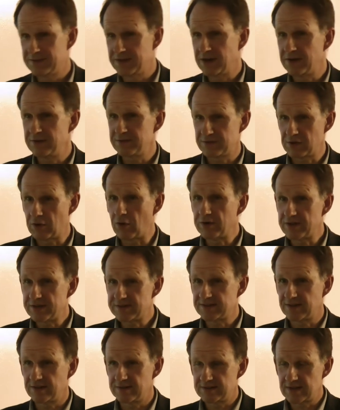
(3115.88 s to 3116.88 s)
is the answer,
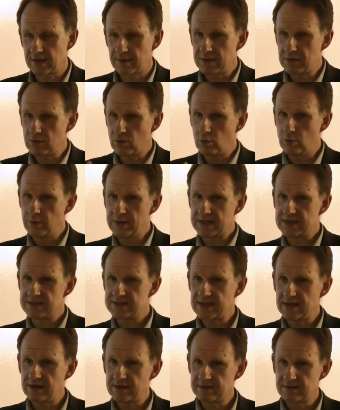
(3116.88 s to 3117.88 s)
honest answer. I mean, all we
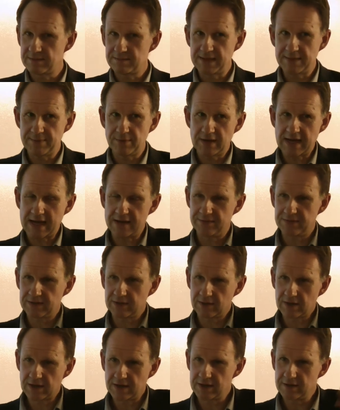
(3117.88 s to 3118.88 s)
can tell is that people had
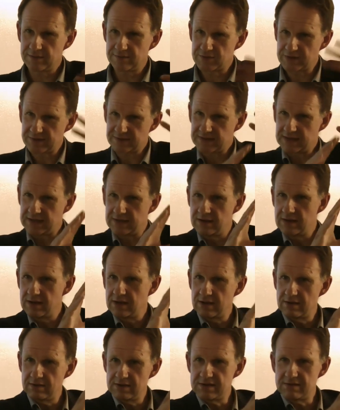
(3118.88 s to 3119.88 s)
the kind of just the
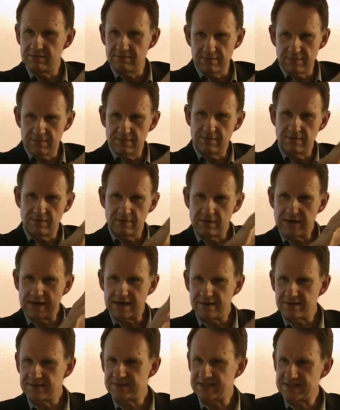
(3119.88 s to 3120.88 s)

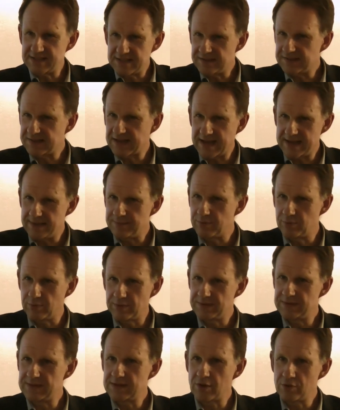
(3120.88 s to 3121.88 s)
cityscape
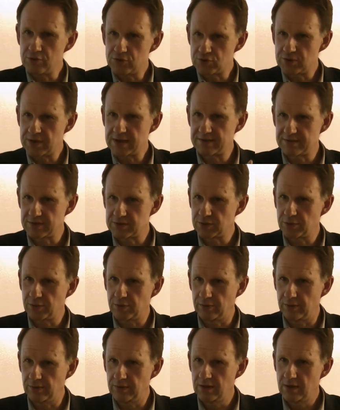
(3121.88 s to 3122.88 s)
with no trees at
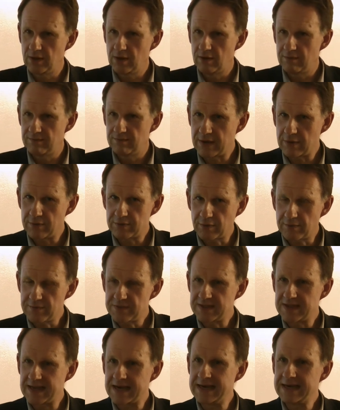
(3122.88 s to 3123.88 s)
all. There was
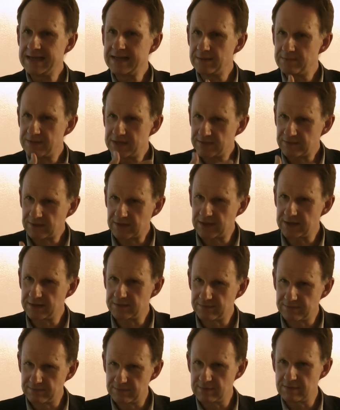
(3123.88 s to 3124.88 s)
obviously a little bit of kind
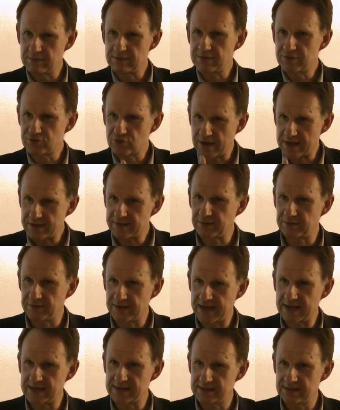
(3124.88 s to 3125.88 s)
of stress
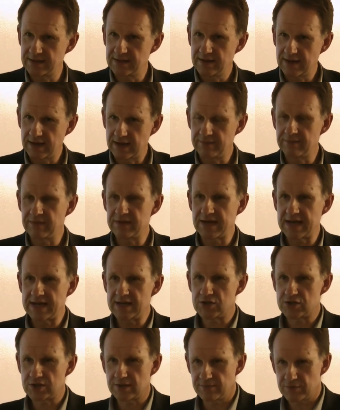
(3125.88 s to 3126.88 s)
on that, and the
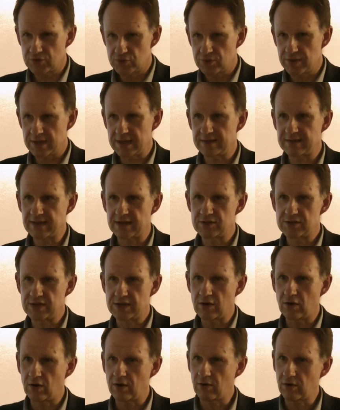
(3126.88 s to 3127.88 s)
nature of the trees
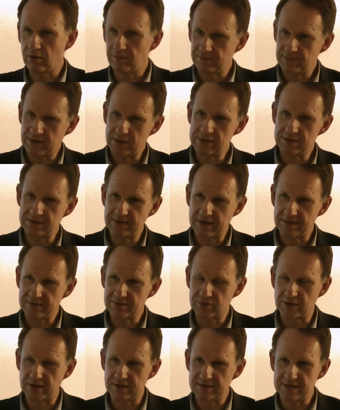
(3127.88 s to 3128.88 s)
actually offloaded that
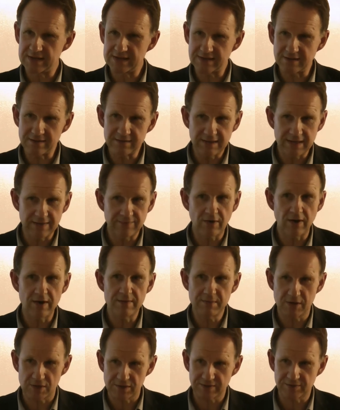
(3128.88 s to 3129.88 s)
stress, and it doesn't need
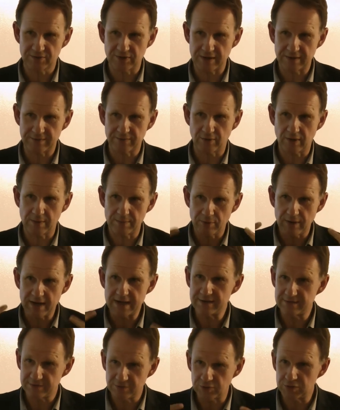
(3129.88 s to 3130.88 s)
very much stress for our
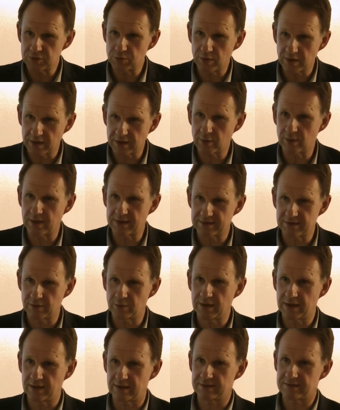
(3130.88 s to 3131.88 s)
brains not to work quite
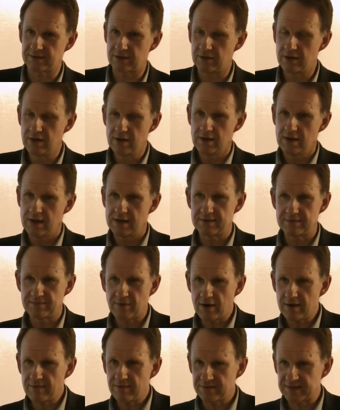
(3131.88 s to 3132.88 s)
so well. So it's a
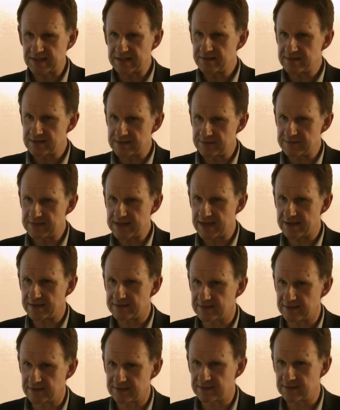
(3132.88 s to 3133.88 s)
very sensitive
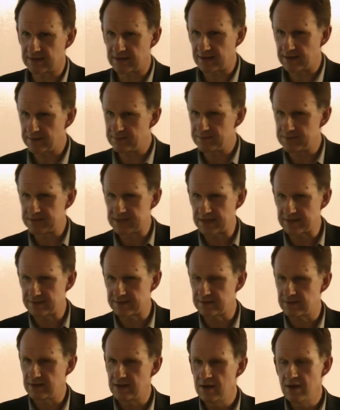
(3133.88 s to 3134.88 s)
test, this
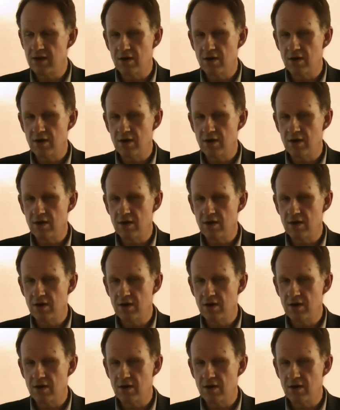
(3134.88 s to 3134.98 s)
test.